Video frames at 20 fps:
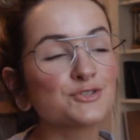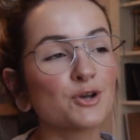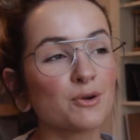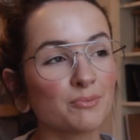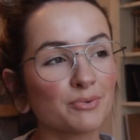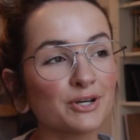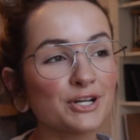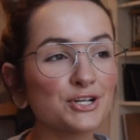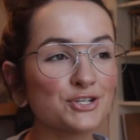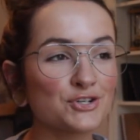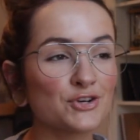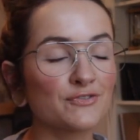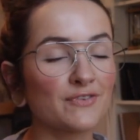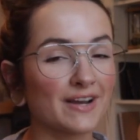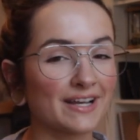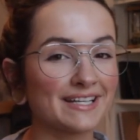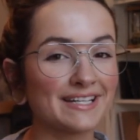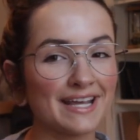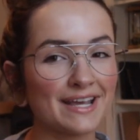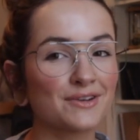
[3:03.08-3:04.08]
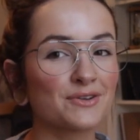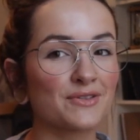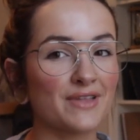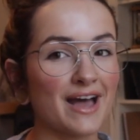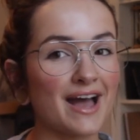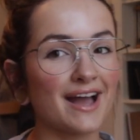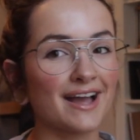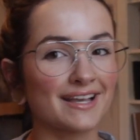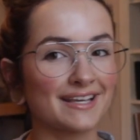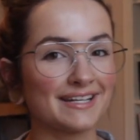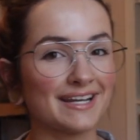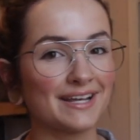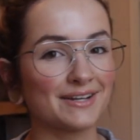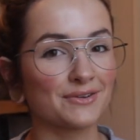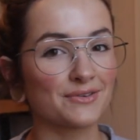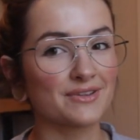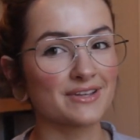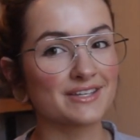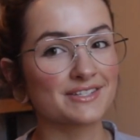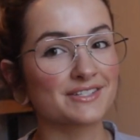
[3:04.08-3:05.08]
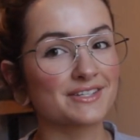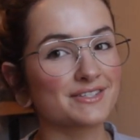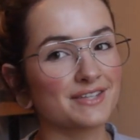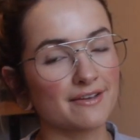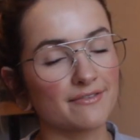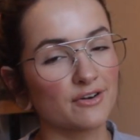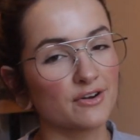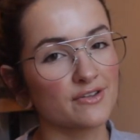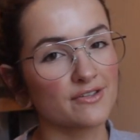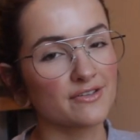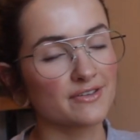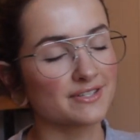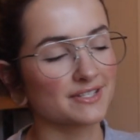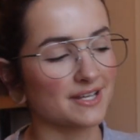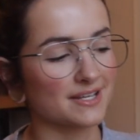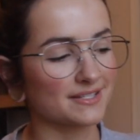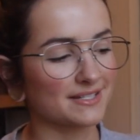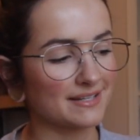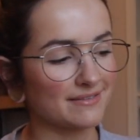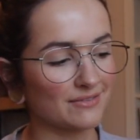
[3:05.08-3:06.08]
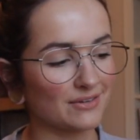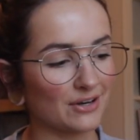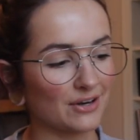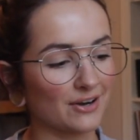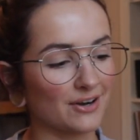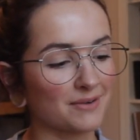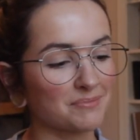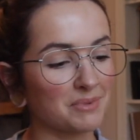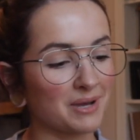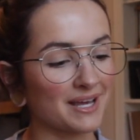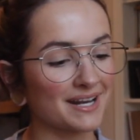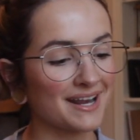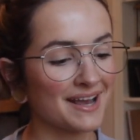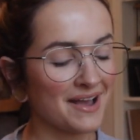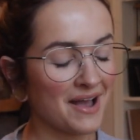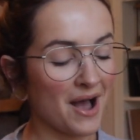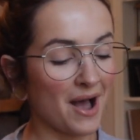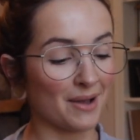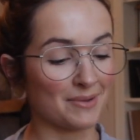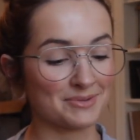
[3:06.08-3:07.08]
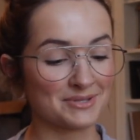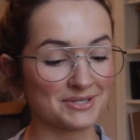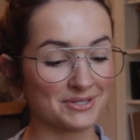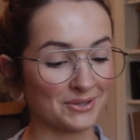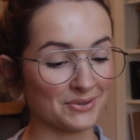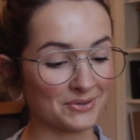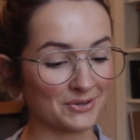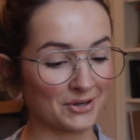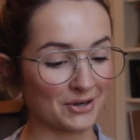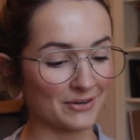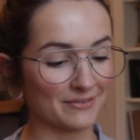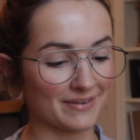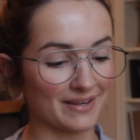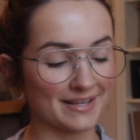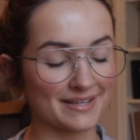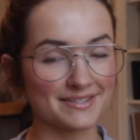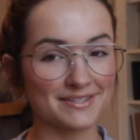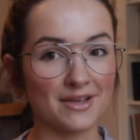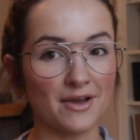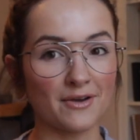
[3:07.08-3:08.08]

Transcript: So I'm pretty sure if I can handle that, I can handle this, because I've heard that this doesn't even hurt, but I'm still nervous.